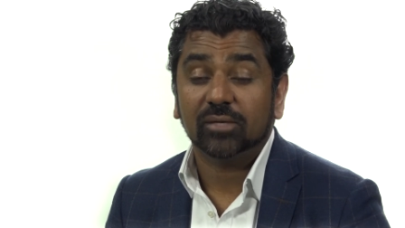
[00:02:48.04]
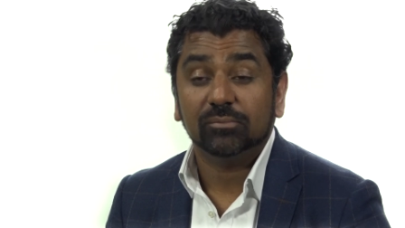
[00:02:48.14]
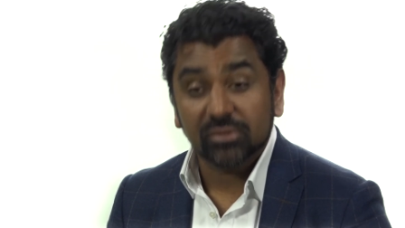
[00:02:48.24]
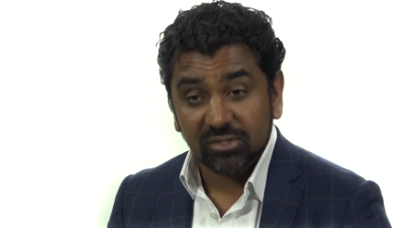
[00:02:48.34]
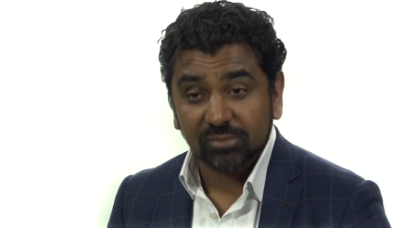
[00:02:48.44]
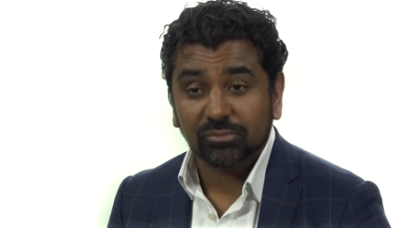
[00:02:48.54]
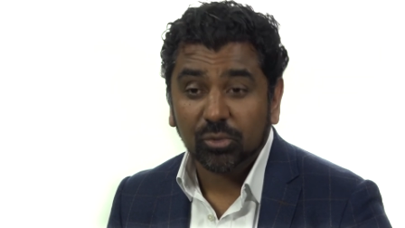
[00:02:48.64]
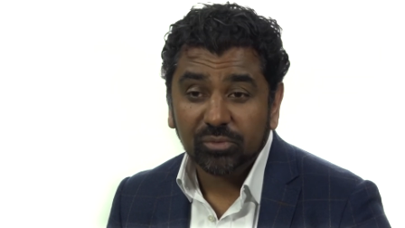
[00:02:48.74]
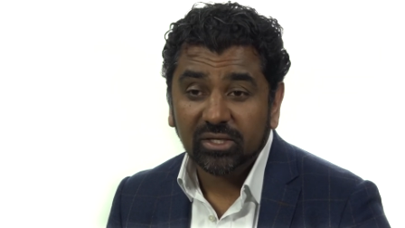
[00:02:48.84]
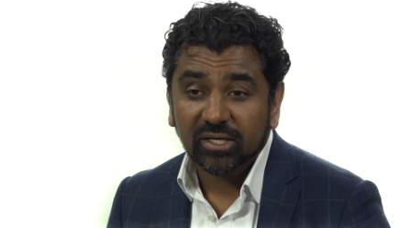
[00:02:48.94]
Muslim
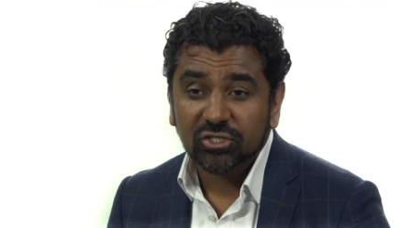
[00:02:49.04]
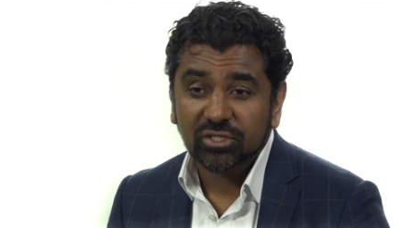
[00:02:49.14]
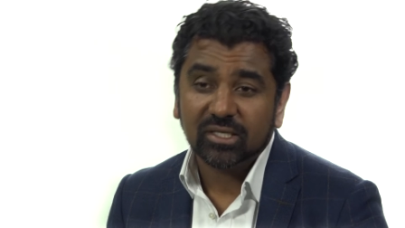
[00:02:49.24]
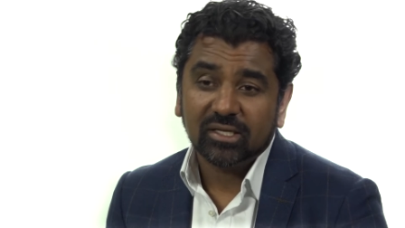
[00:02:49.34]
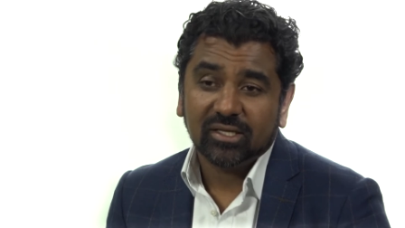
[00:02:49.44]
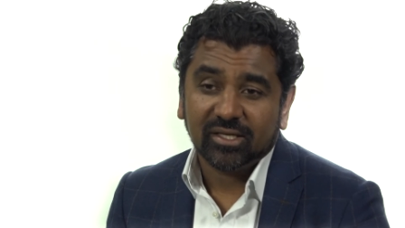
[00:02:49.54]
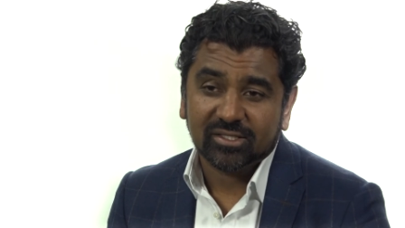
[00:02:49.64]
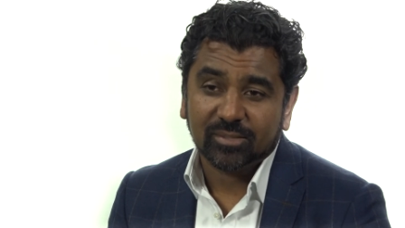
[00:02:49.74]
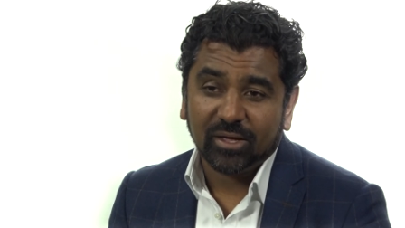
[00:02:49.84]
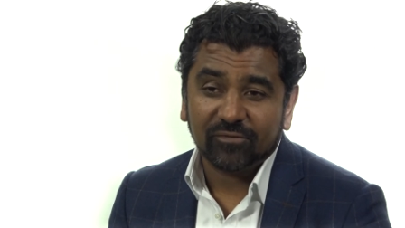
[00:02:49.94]
population
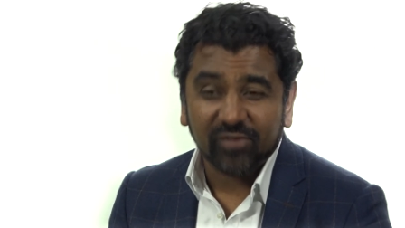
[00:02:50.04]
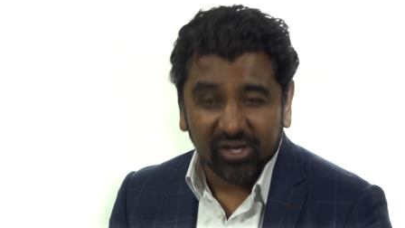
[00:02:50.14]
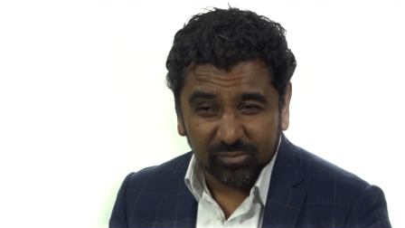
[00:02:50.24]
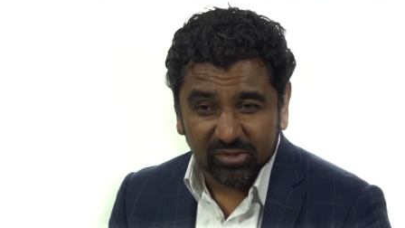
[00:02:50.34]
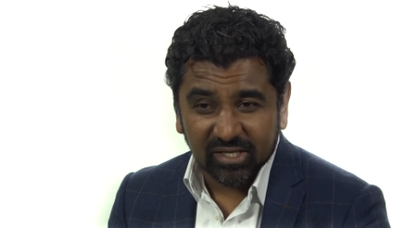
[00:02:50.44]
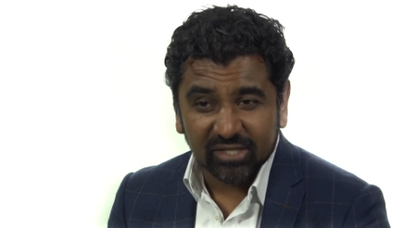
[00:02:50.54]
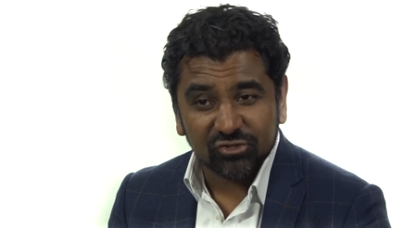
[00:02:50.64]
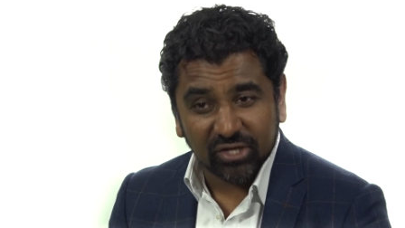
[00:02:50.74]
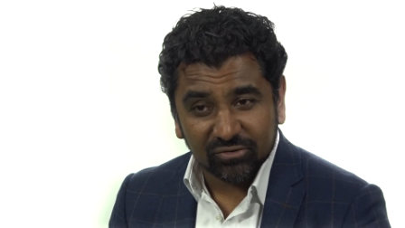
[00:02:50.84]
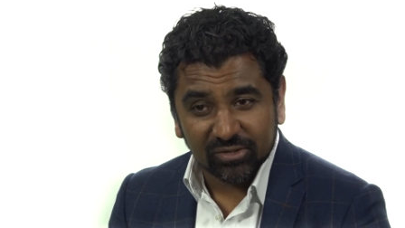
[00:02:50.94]
is about 5%
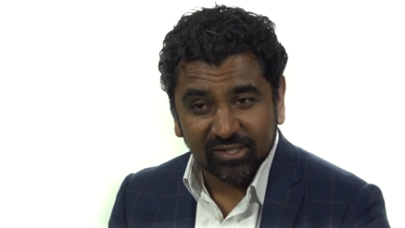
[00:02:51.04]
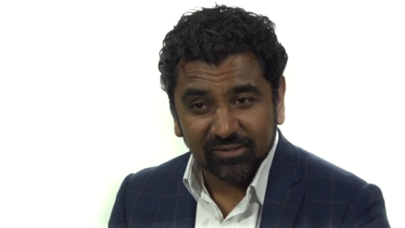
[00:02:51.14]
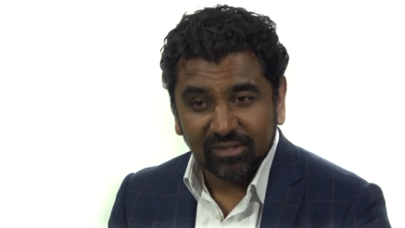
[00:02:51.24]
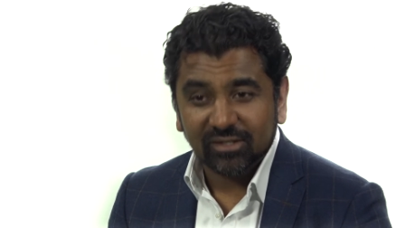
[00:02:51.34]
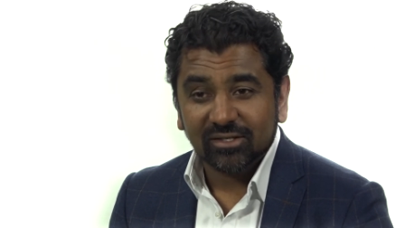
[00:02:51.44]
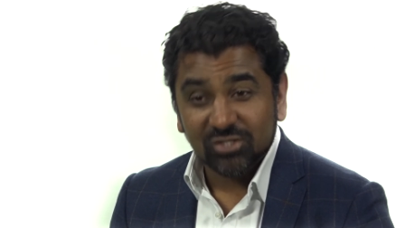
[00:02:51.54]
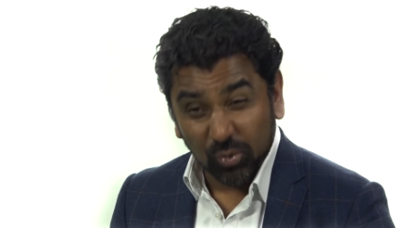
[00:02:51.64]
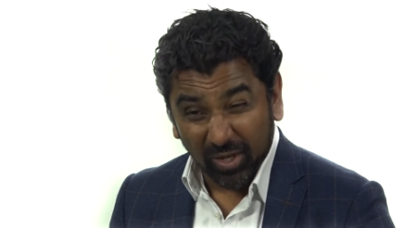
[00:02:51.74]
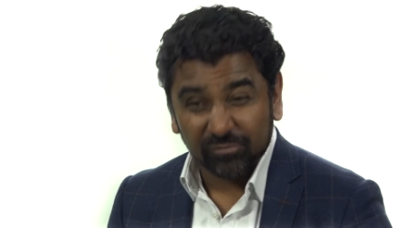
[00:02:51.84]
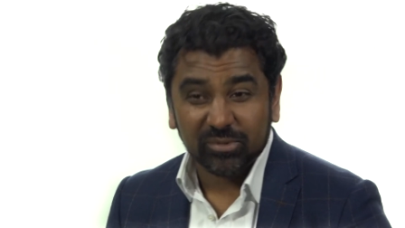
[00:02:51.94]
generally,
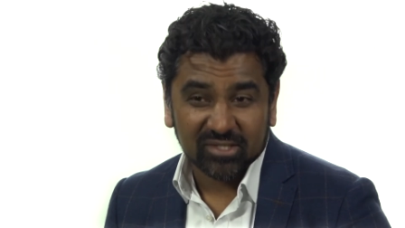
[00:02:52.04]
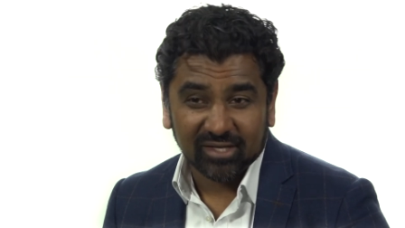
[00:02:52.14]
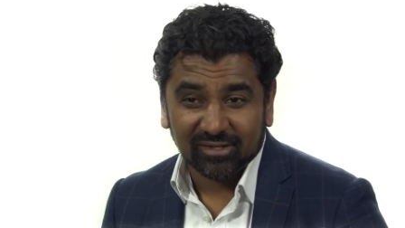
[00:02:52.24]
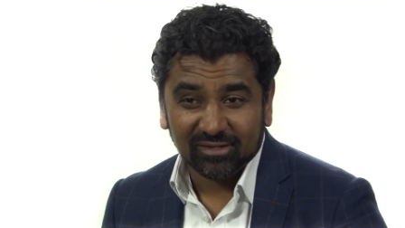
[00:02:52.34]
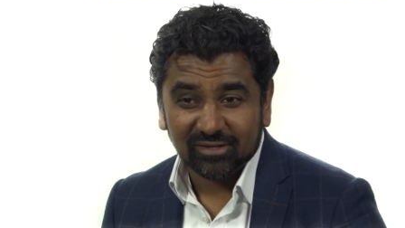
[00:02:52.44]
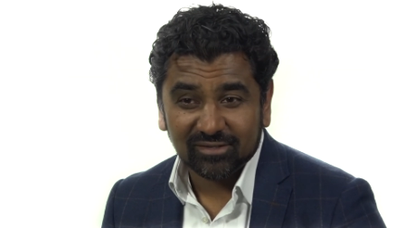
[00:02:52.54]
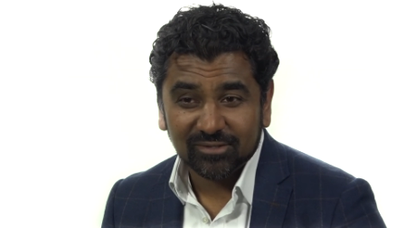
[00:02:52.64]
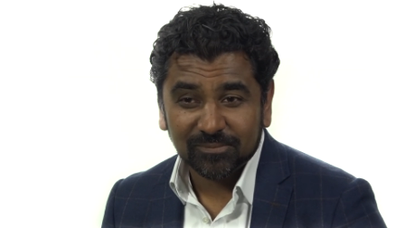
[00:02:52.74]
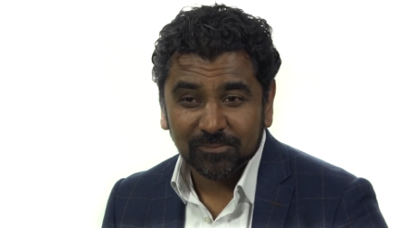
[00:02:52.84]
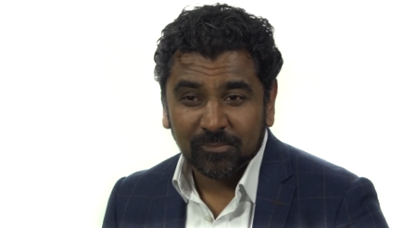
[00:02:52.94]
12% in
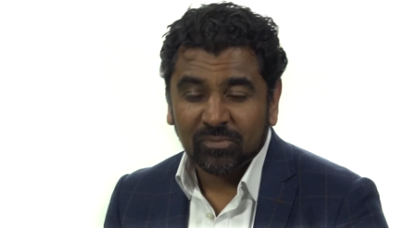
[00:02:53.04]
London.